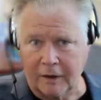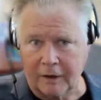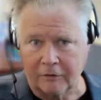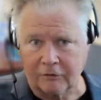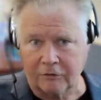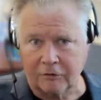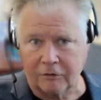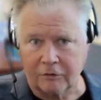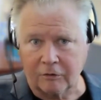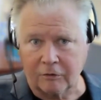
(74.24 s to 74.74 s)

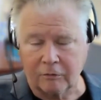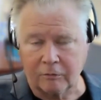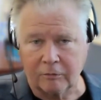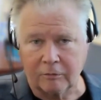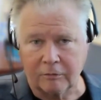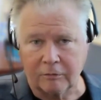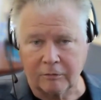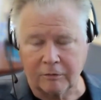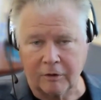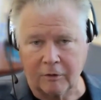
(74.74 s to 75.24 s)
And
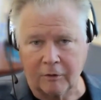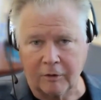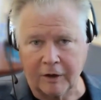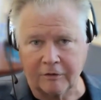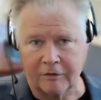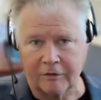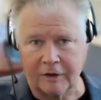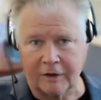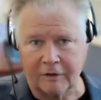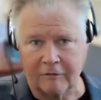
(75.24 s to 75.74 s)
so knowing
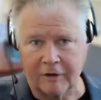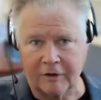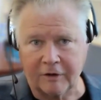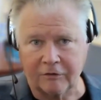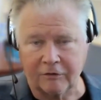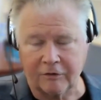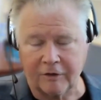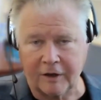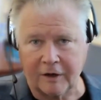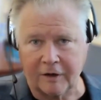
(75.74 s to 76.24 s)
how to take
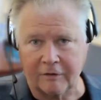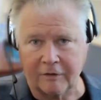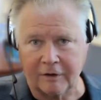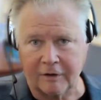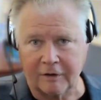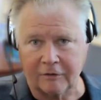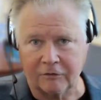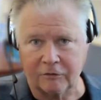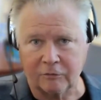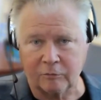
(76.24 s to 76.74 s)
advantage of that, I
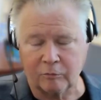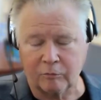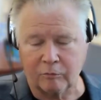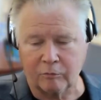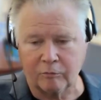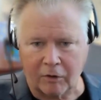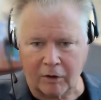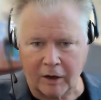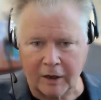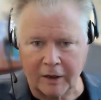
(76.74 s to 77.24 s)
think, is
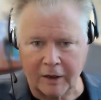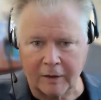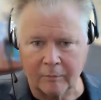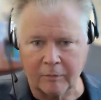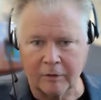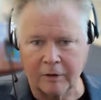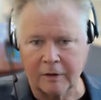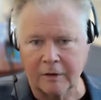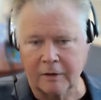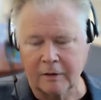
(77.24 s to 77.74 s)

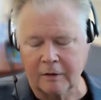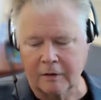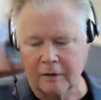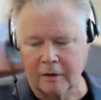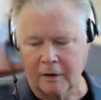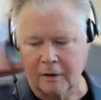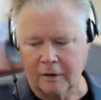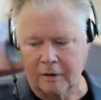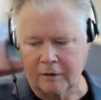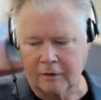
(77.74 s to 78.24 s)
prime,
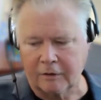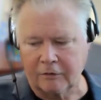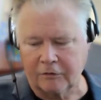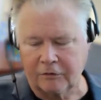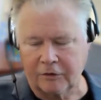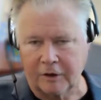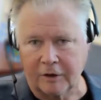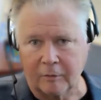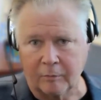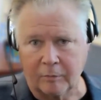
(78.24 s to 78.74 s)
uh,
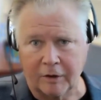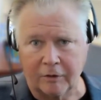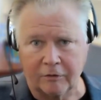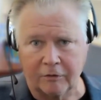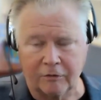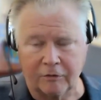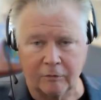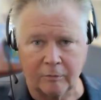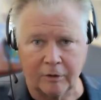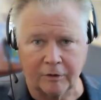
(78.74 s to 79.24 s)
say,
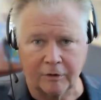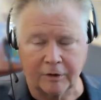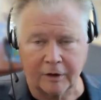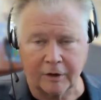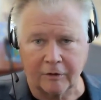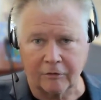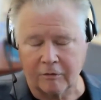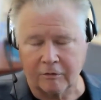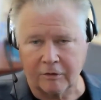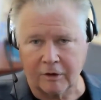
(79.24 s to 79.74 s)
compared to
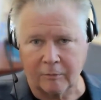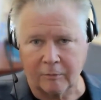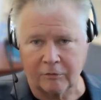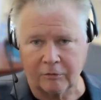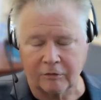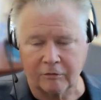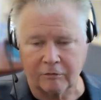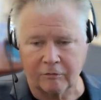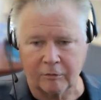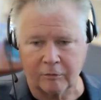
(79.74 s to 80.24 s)
building other
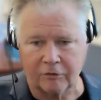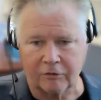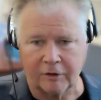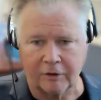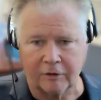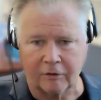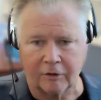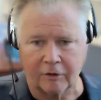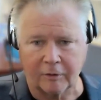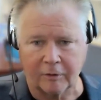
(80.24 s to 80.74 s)
types of
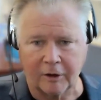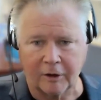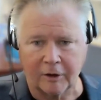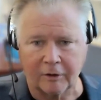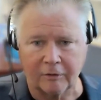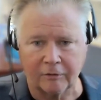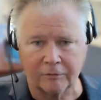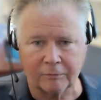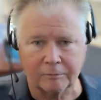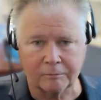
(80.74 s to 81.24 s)
machine learning
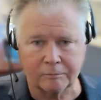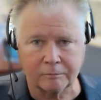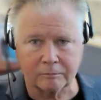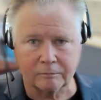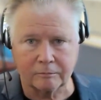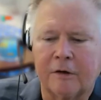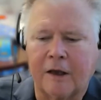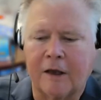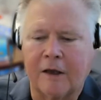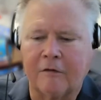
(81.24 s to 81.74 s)
models.
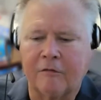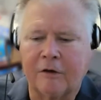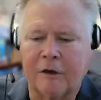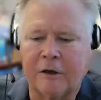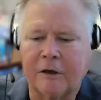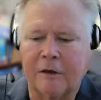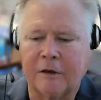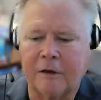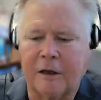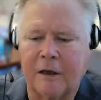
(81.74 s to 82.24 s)

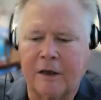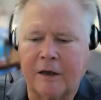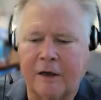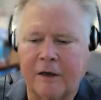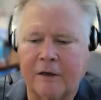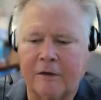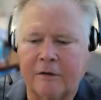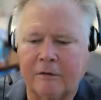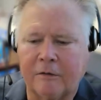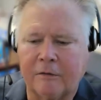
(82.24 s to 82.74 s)
Having
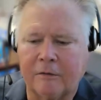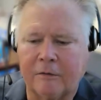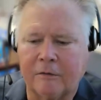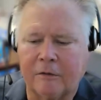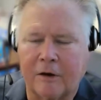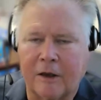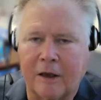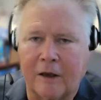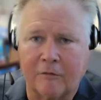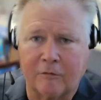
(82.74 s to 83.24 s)
AI
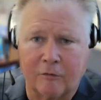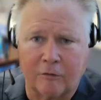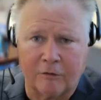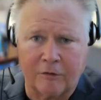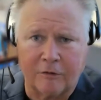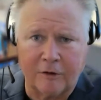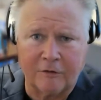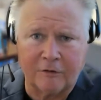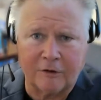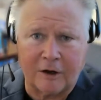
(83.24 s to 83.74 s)
look out for
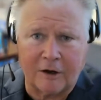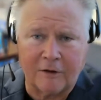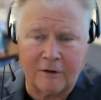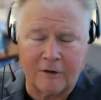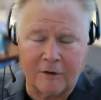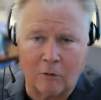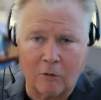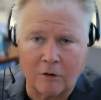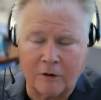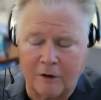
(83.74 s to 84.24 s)
things out of
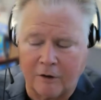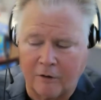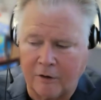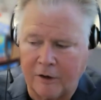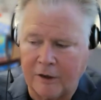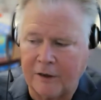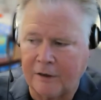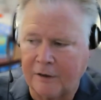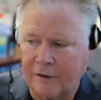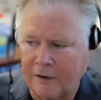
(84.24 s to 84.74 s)
the
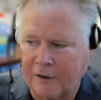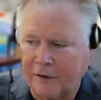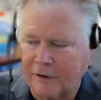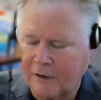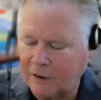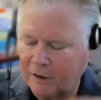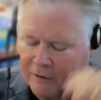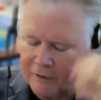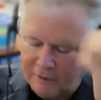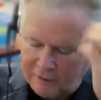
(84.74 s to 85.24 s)
ordinary, and, and
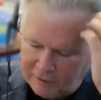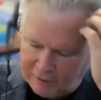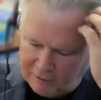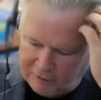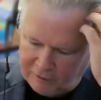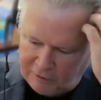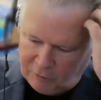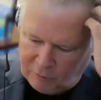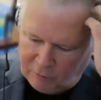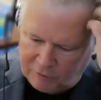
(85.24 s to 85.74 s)
again,
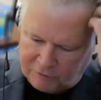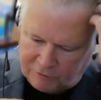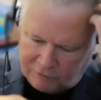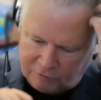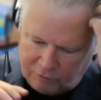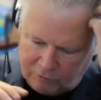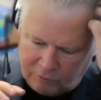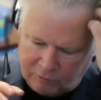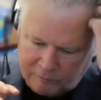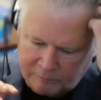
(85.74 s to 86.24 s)
you want
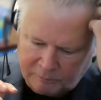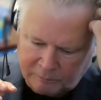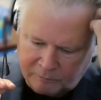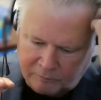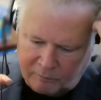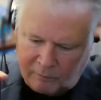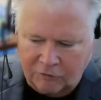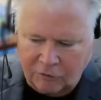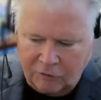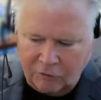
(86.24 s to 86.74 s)
to
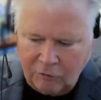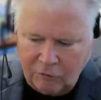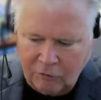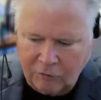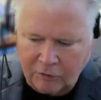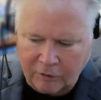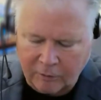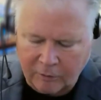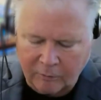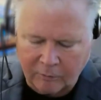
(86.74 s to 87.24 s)

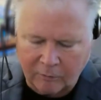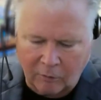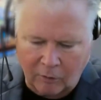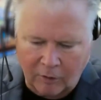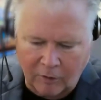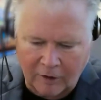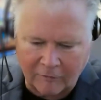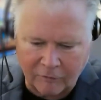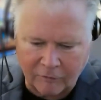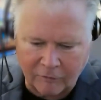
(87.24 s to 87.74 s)
tune them
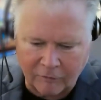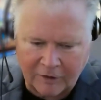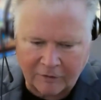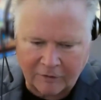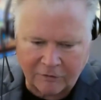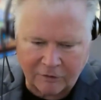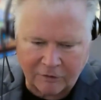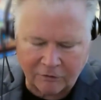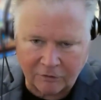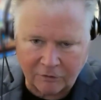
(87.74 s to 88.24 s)
or have them
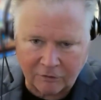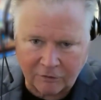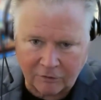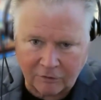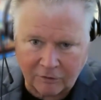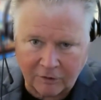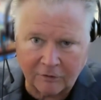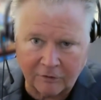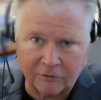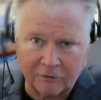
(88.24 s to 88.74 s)
pay attention
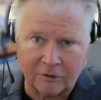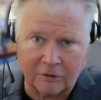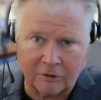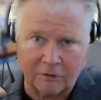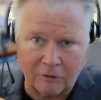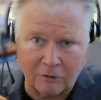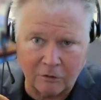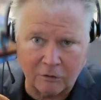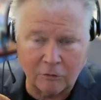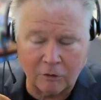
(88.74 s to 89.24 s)
to things
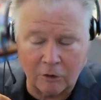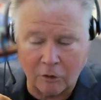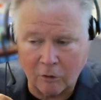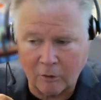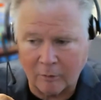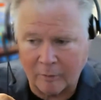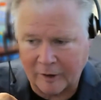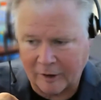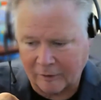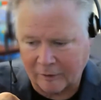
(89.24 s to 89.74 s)
that you
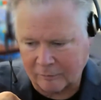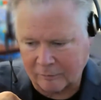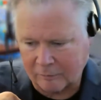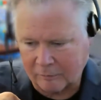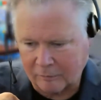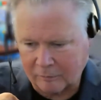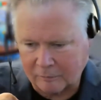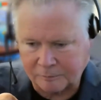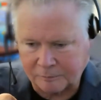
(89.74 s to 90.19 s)
know about.